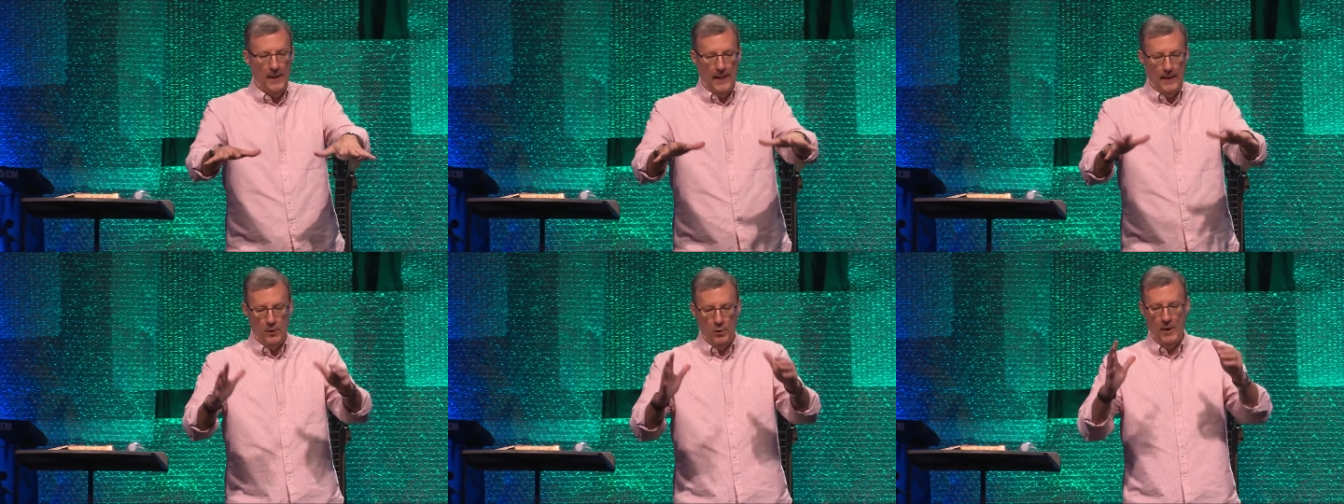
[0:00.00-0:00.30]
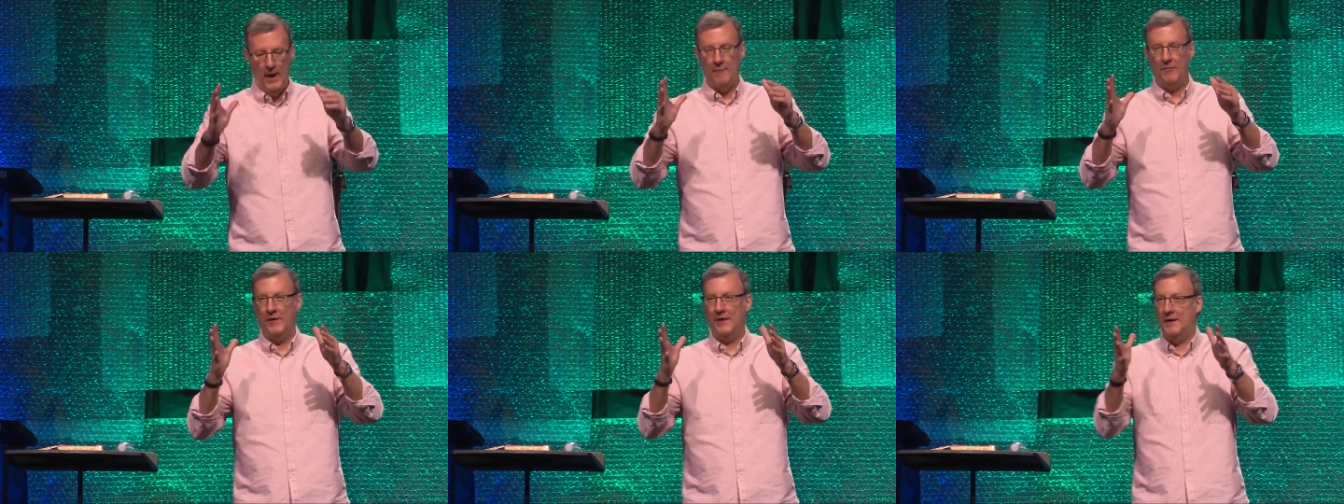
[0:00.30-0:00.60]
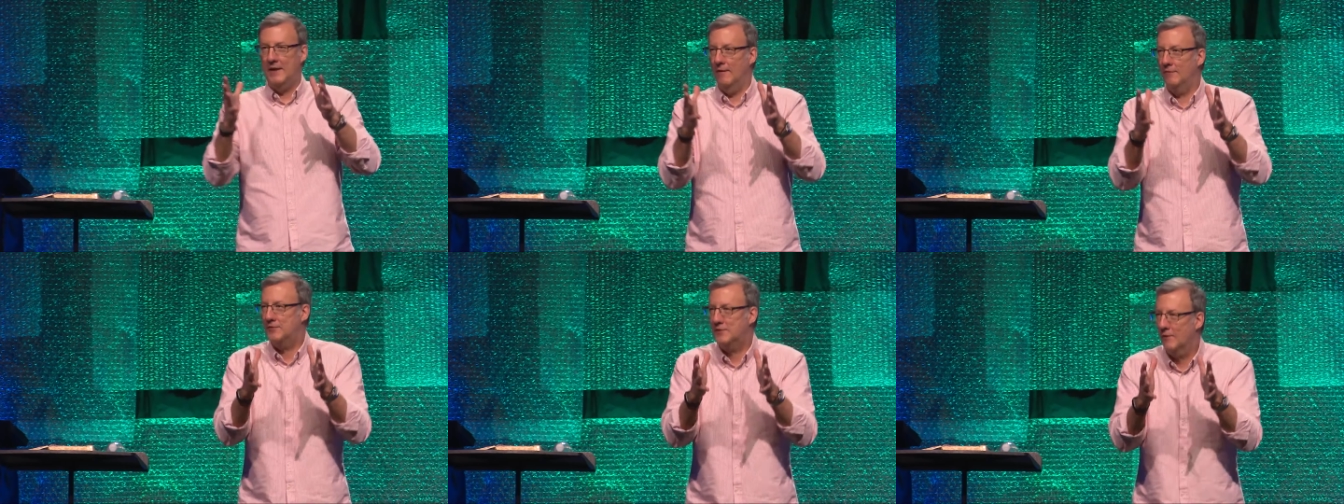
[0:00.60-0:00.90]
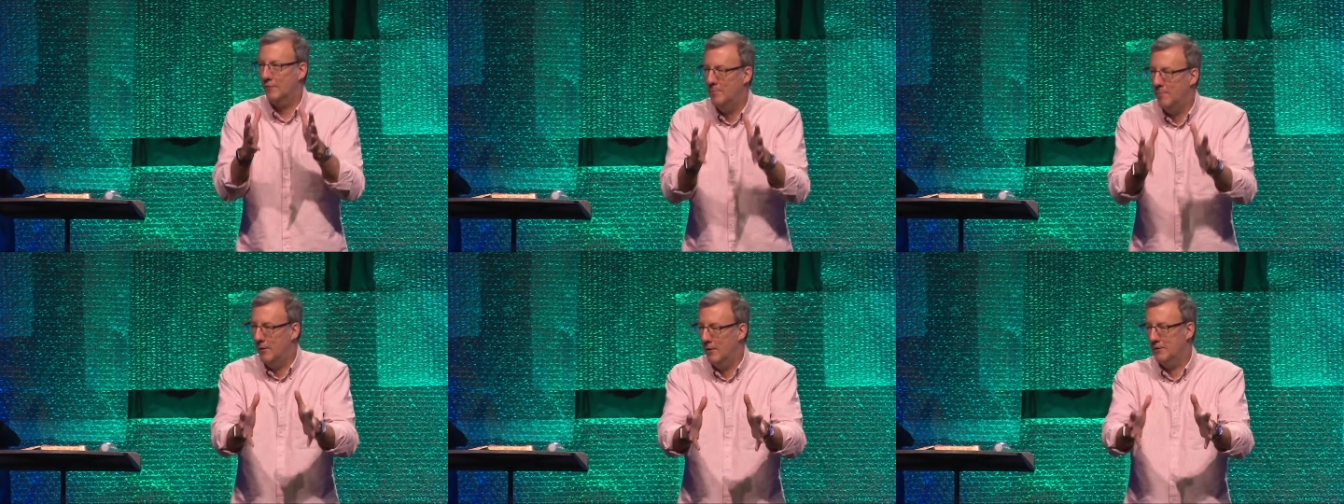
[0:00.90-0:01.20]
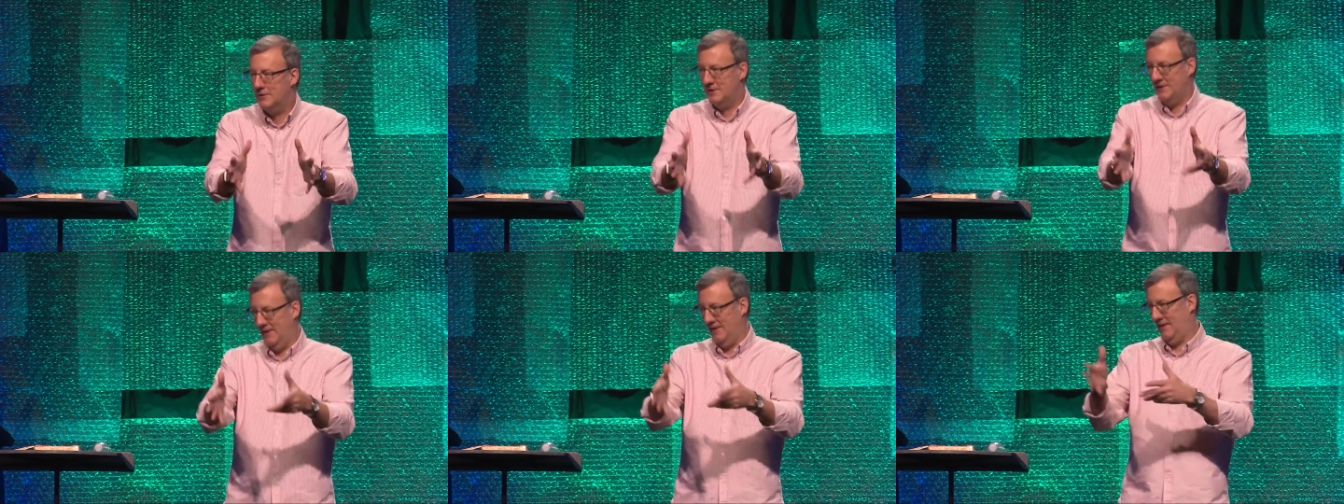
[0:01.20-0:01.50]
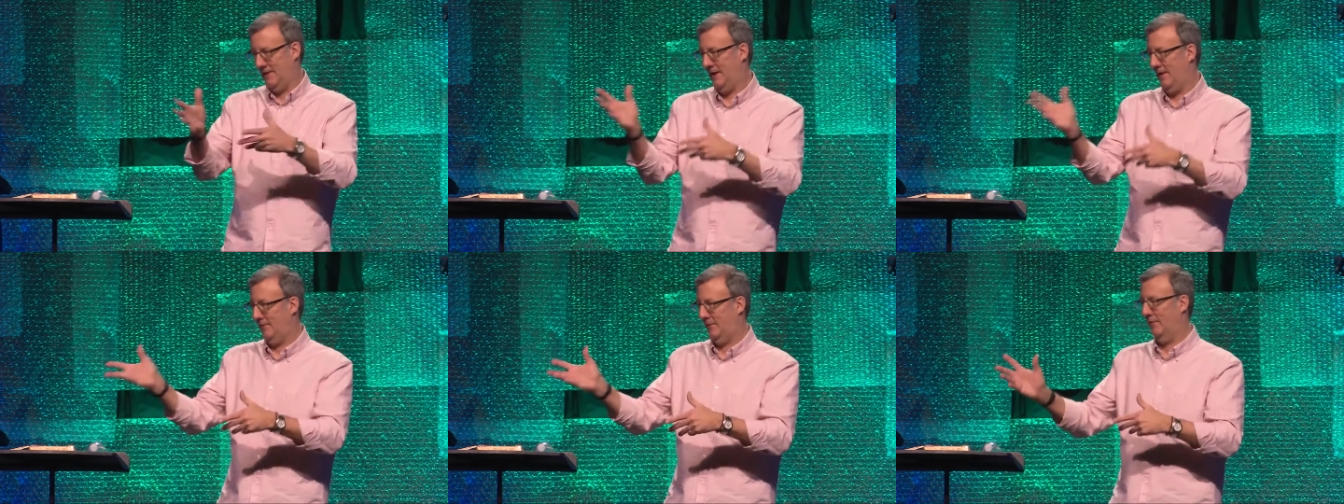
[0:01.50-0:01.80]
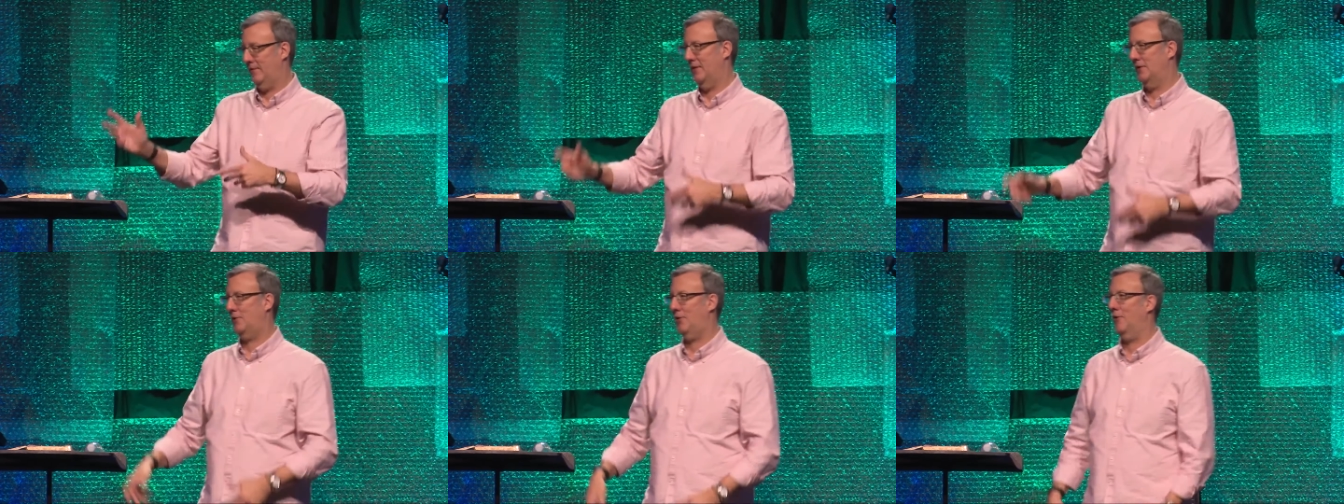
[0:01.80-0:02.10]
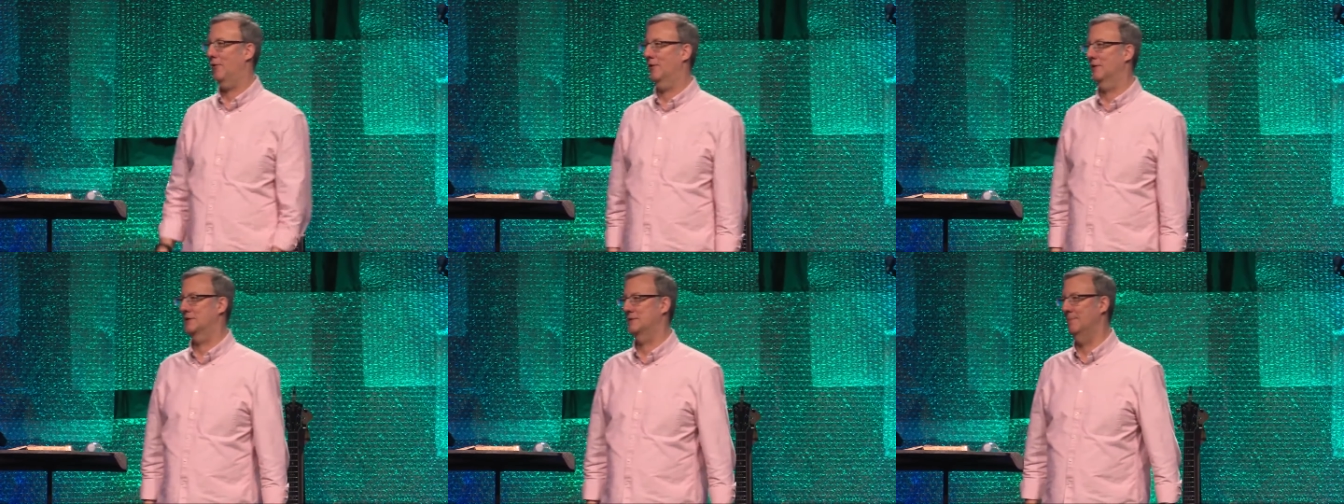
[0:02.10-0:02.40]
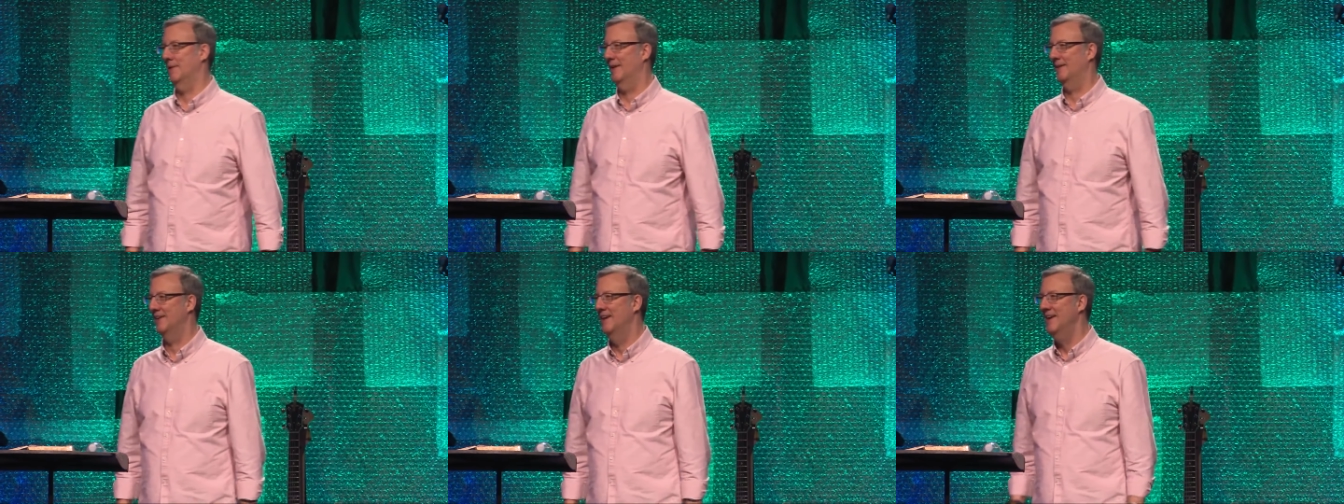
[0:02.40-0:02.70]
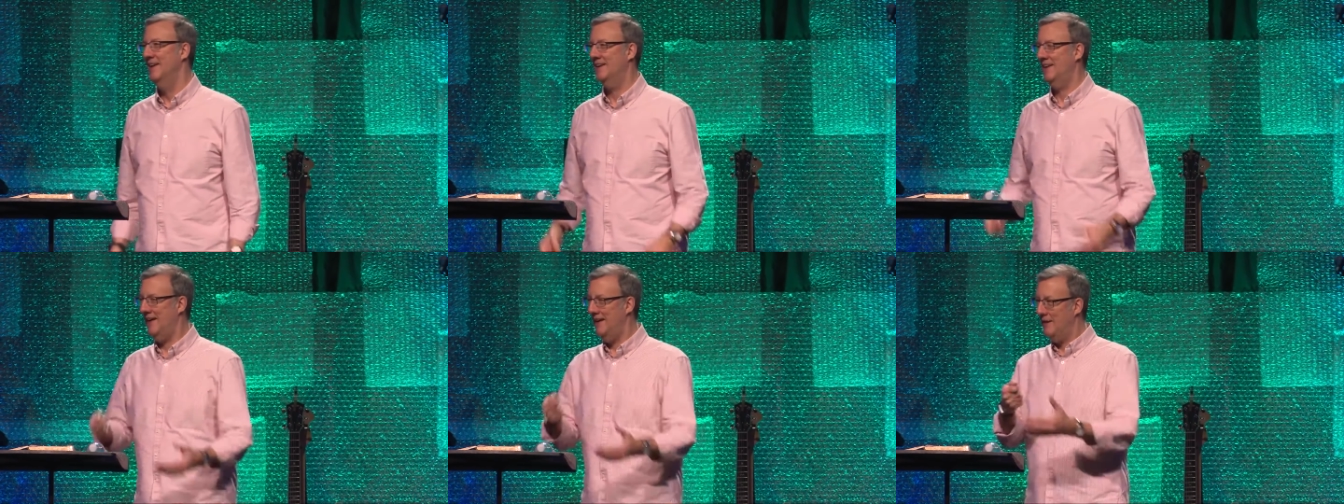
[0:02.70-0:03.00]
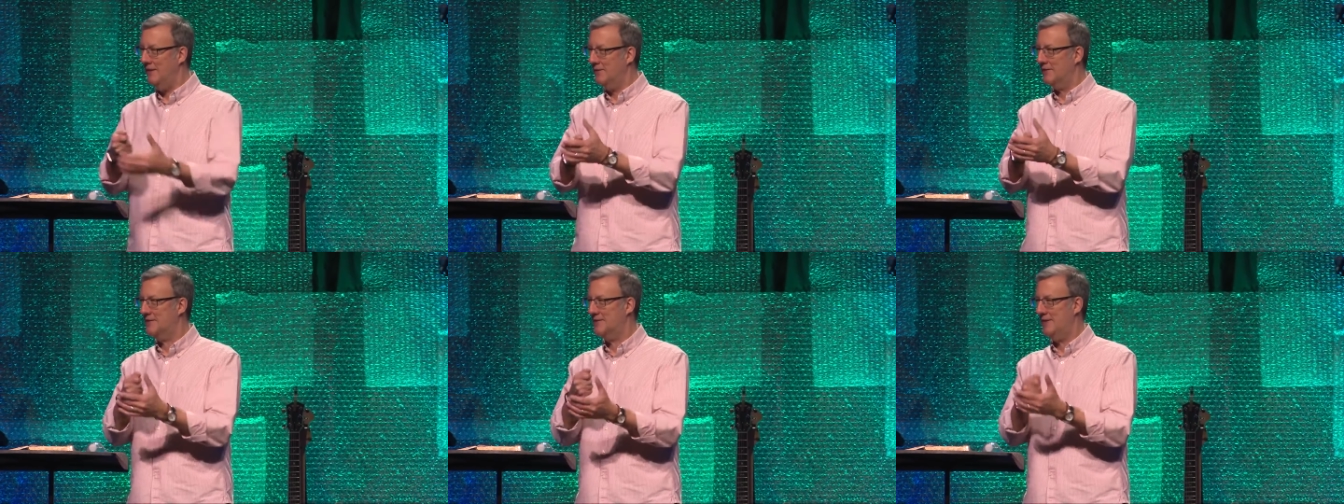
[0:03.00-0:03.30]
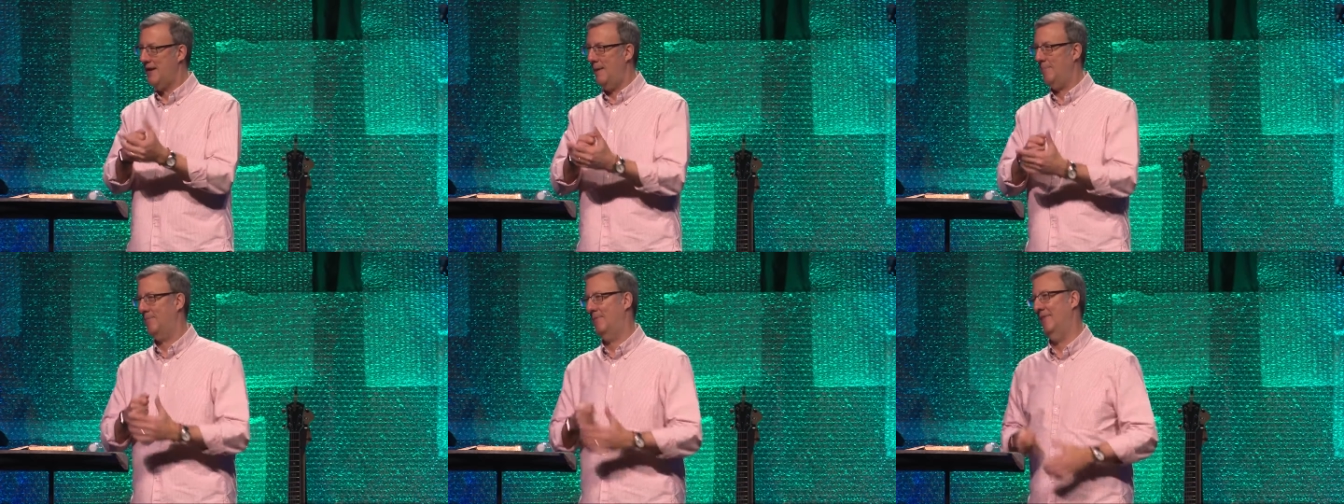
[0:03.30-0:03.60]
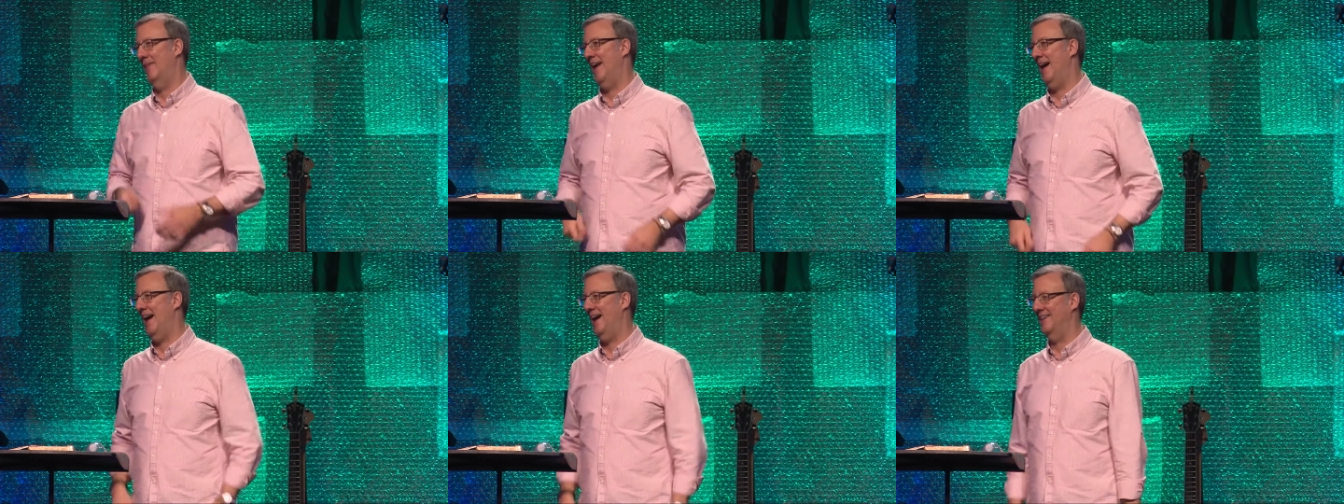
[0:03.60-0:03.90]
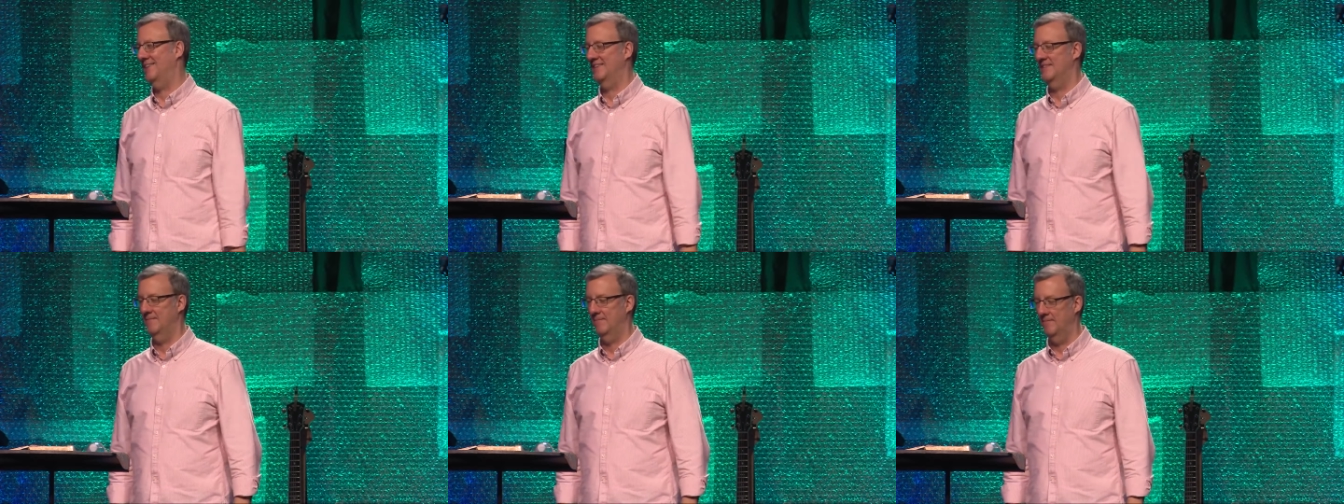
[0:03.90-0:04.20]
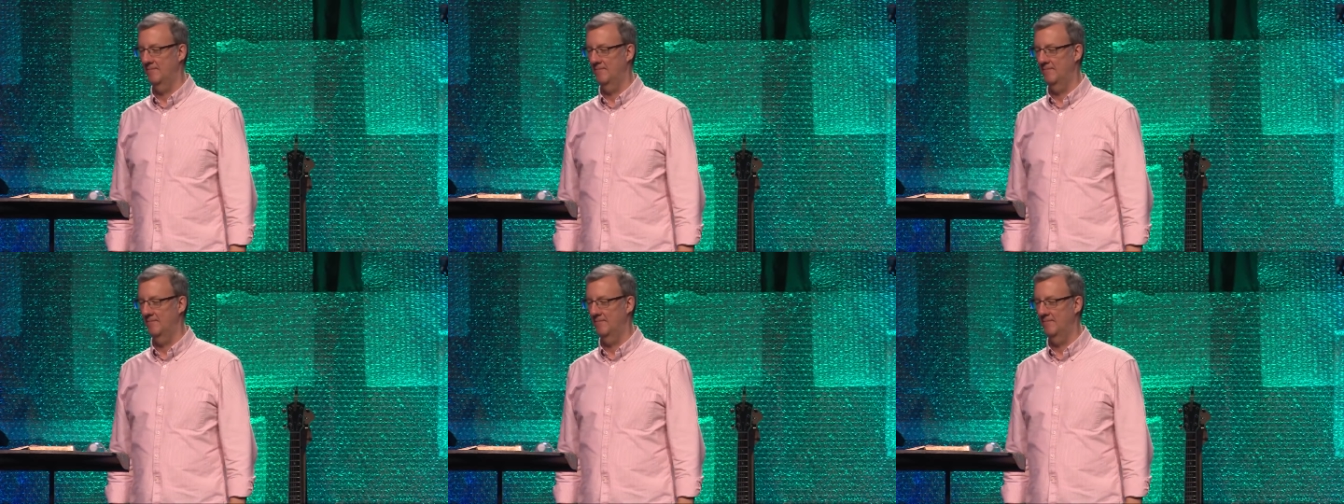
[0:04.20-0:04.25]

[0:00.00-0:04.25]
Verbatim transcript: who have the gifts of mercy and the gift of encouragement to intercept that.